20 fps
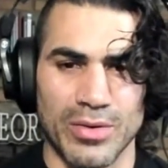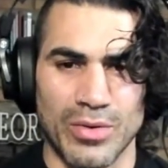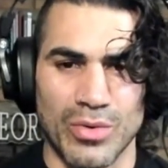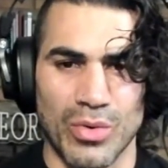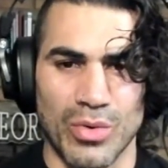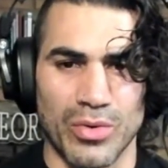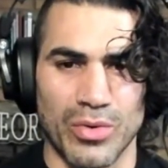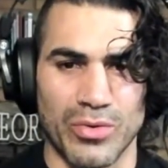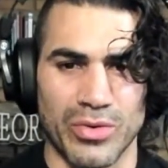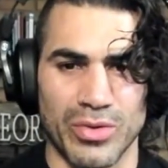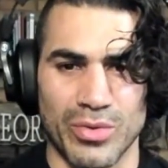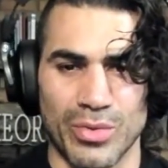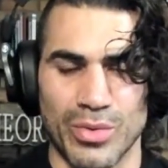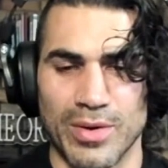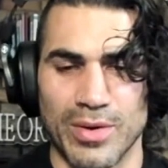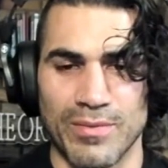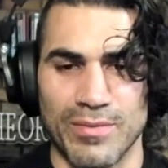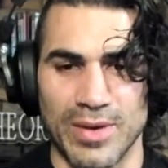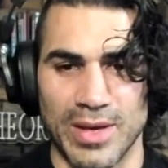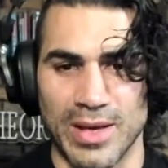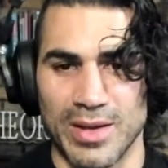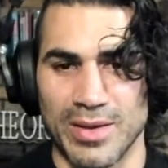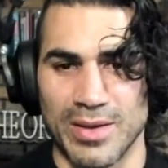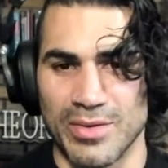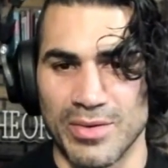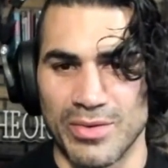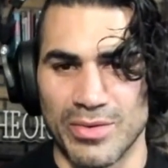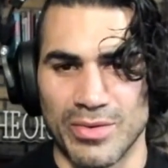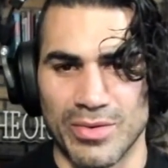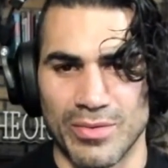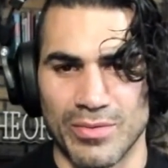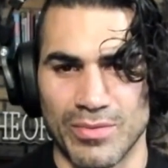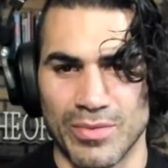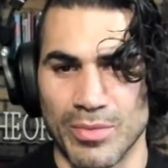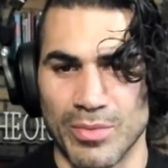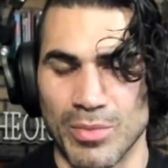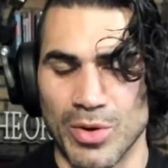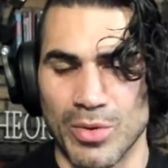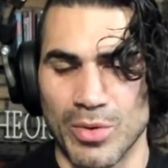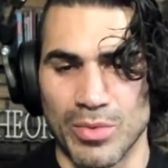coursing through our veins from
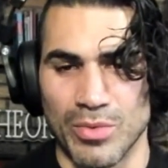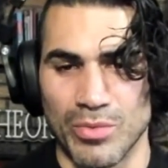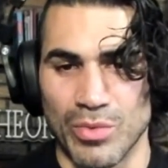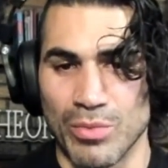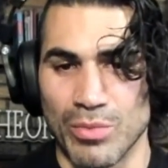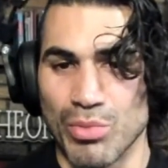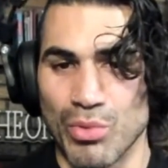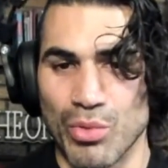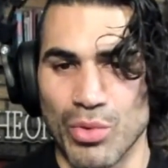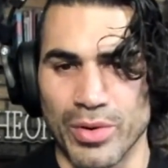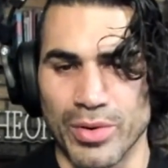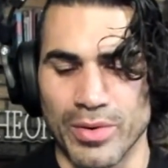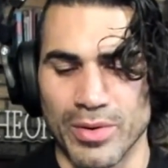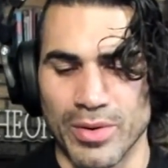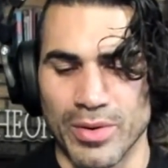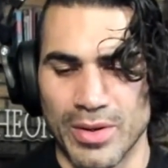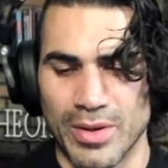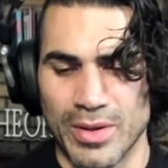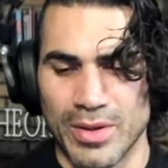the moment we're born,